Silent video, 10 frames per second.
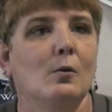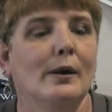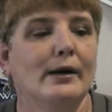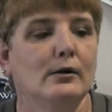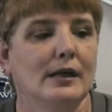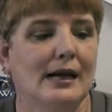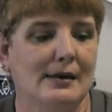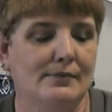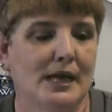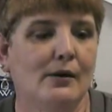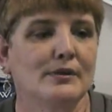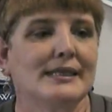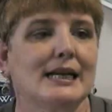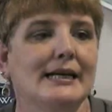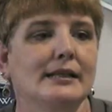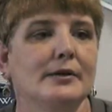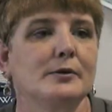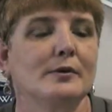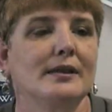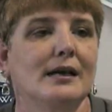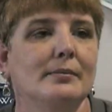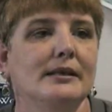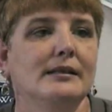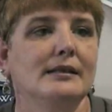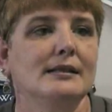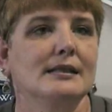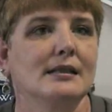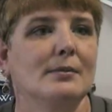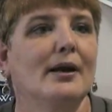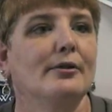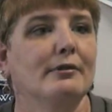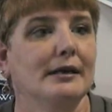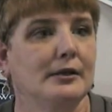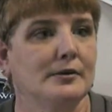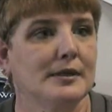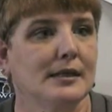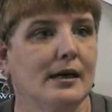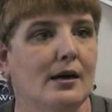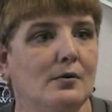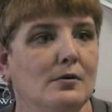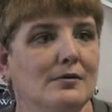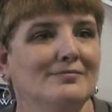Well, I was diagnosed with diabetes about 3 years ago.